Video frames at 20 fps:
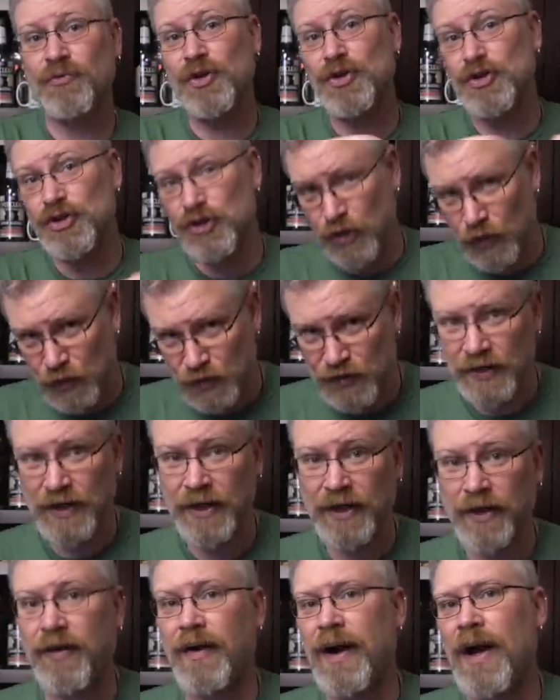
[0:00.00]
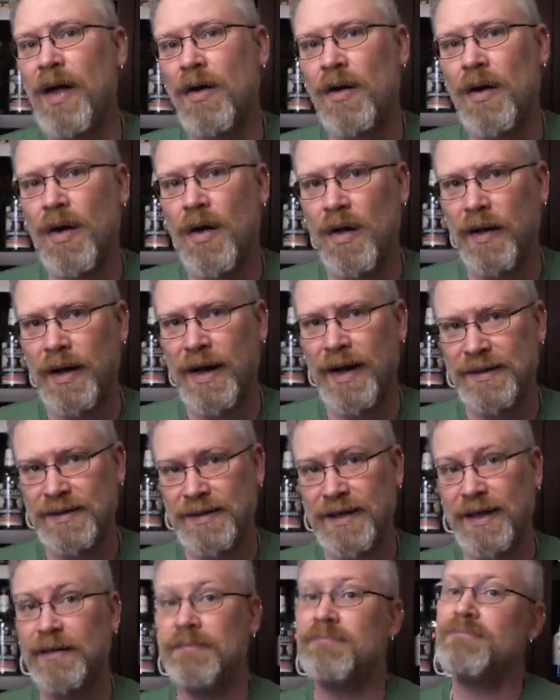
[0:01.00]
reducing your alcohol
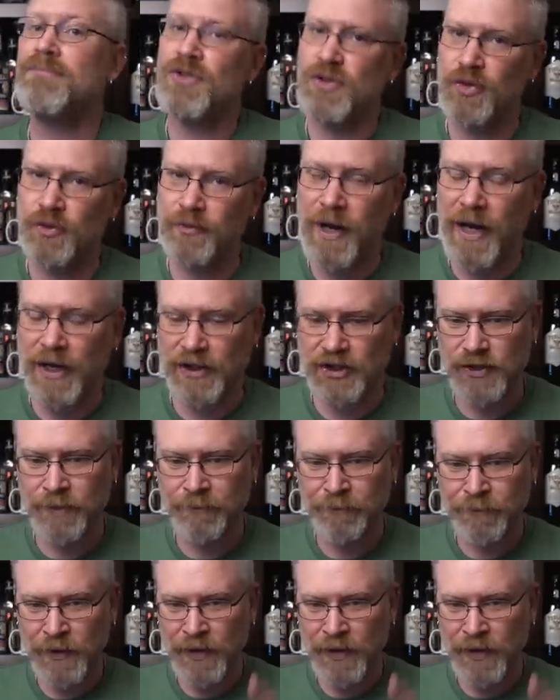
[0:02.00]
content too much.